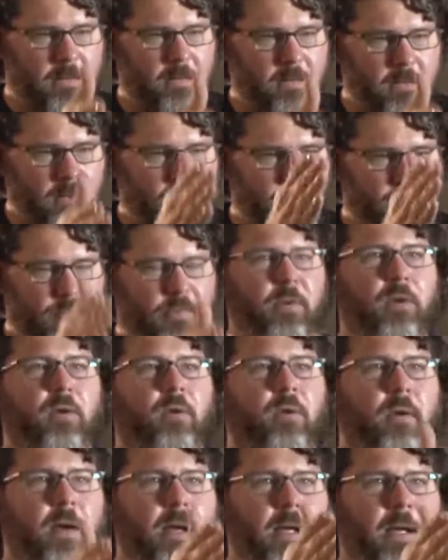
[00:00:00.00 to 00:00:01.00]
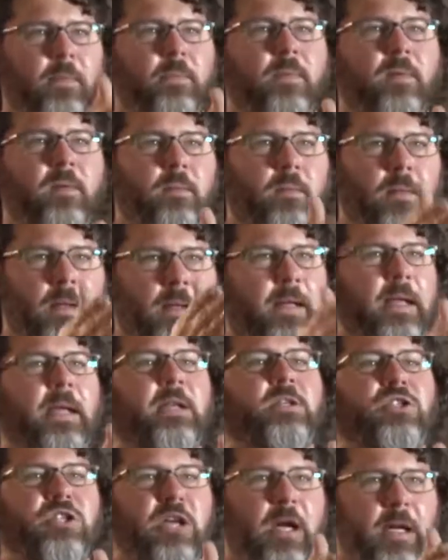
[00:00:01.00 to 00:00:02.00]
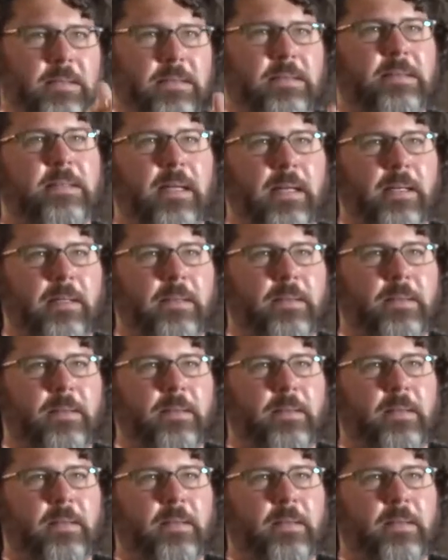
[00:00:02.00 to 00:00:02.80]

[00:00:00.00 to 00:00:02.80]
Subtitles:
your programmed like headshot style.